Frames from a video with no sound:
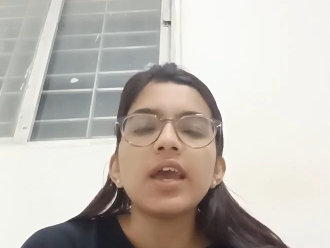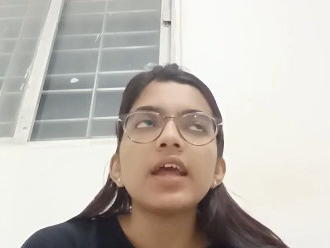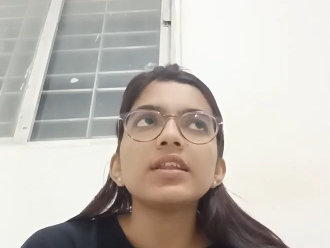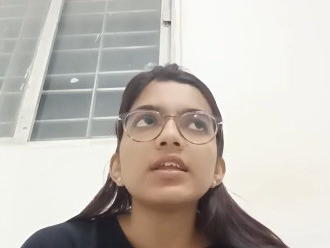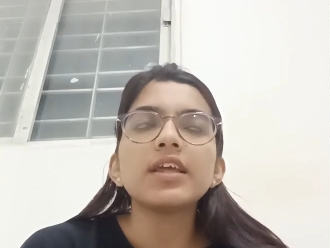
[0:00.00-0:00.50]

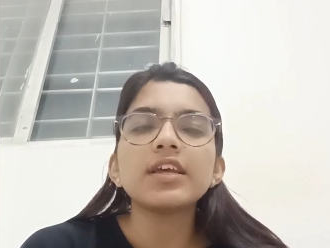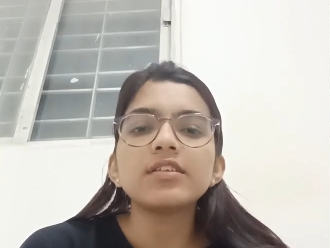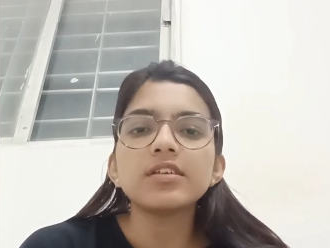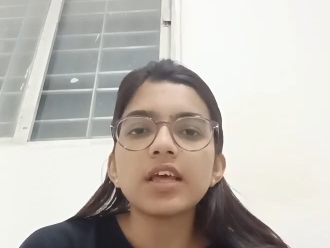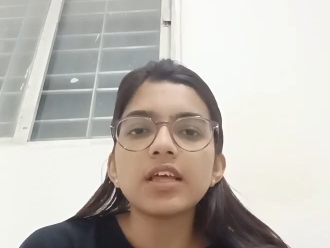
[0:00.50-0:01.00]
And then
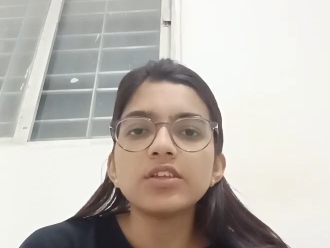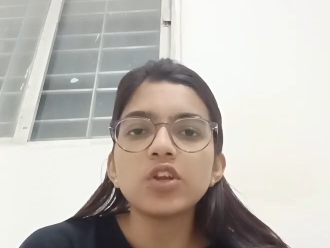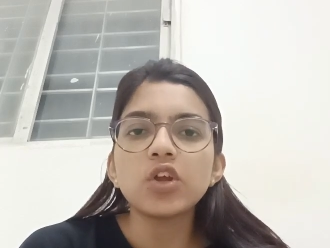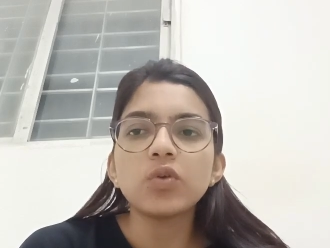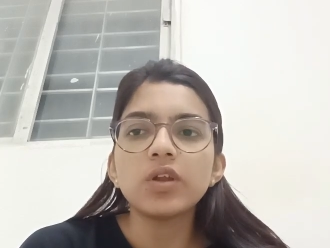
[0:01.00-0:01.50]
exercise
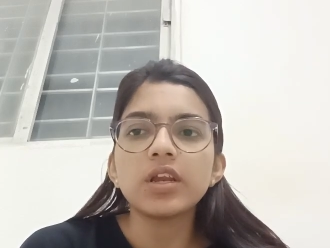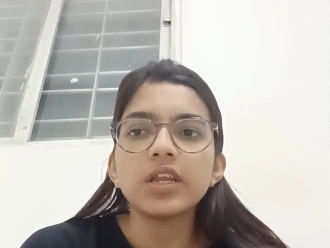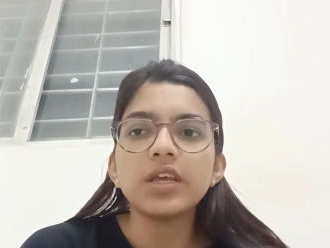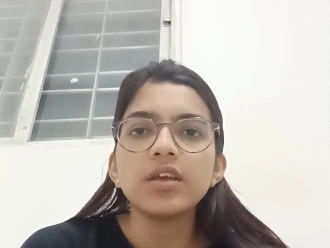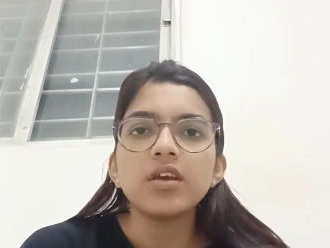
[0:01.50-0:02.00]
regularly,